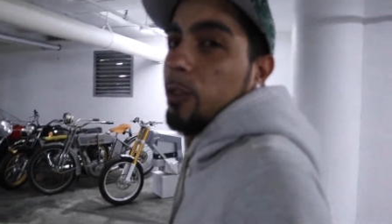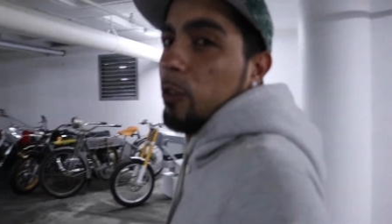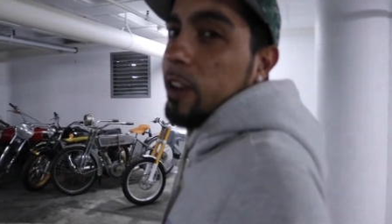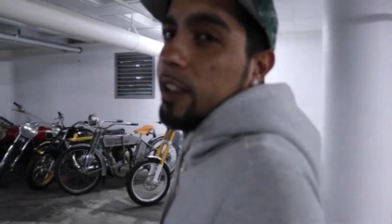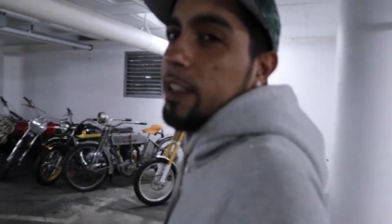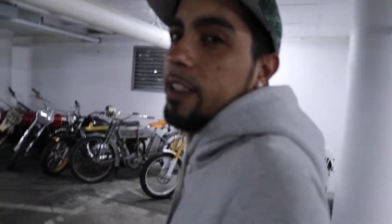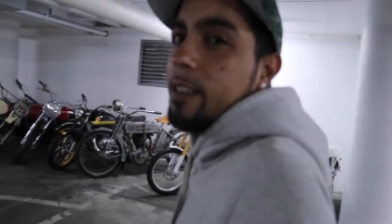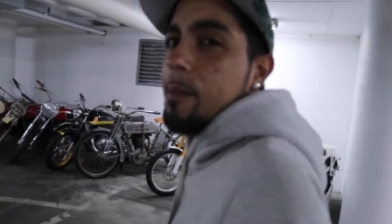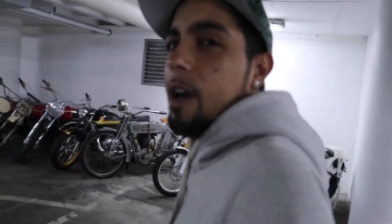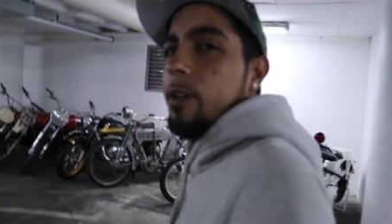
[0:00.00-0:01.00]
three,
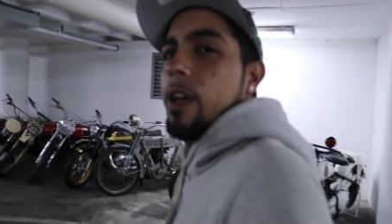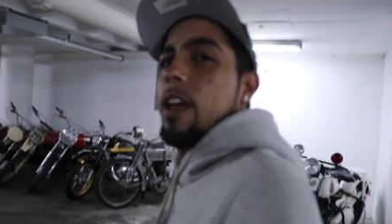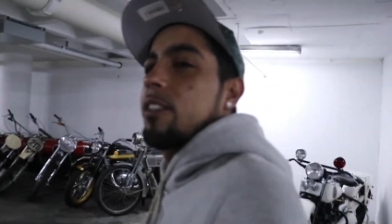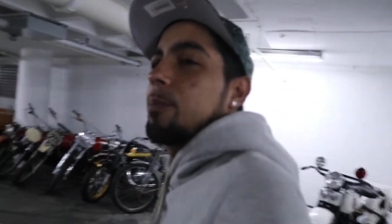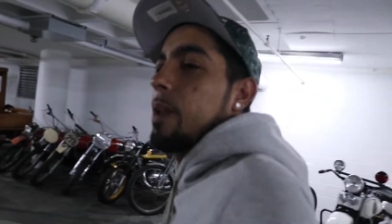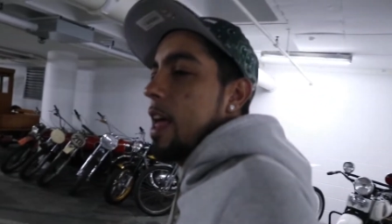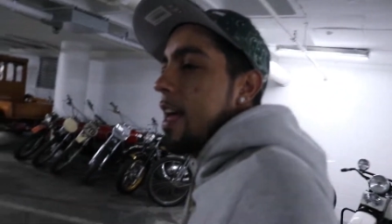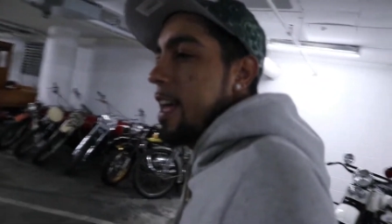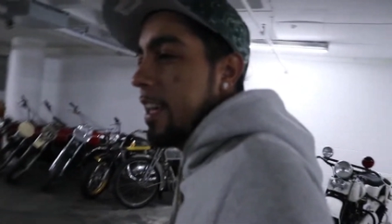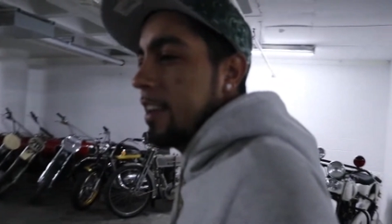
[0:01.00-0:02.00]
the Model S
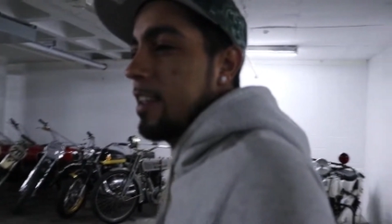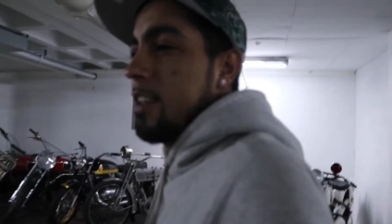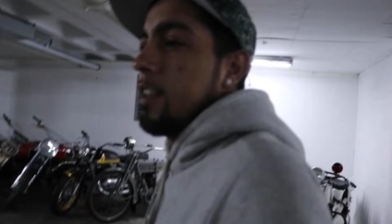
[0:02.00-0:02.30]
Plaid,